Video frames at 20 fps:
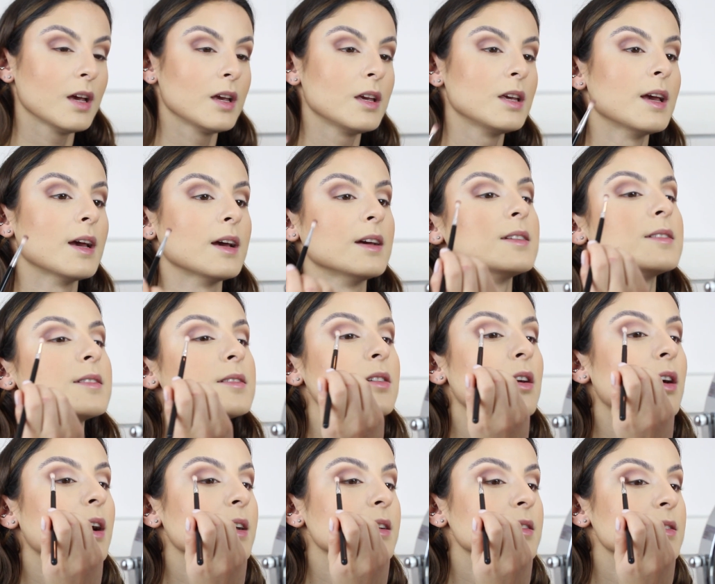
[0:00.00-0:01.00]
Yeah, it's
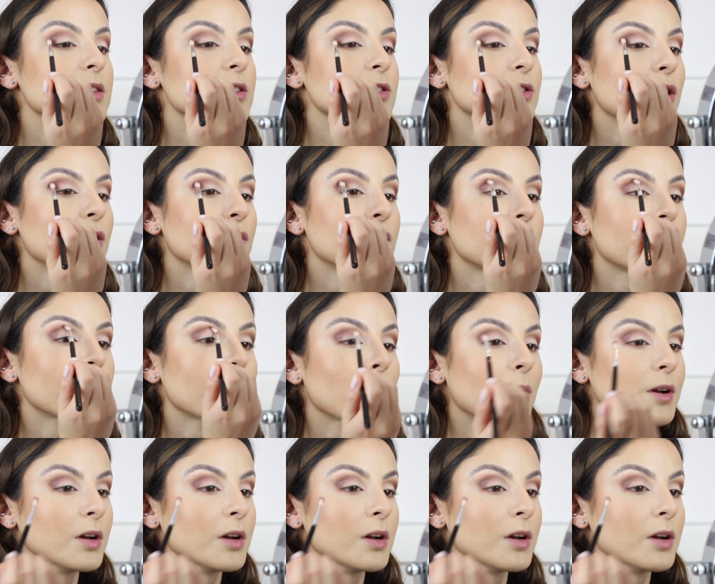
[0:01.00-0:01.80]
starting to show through.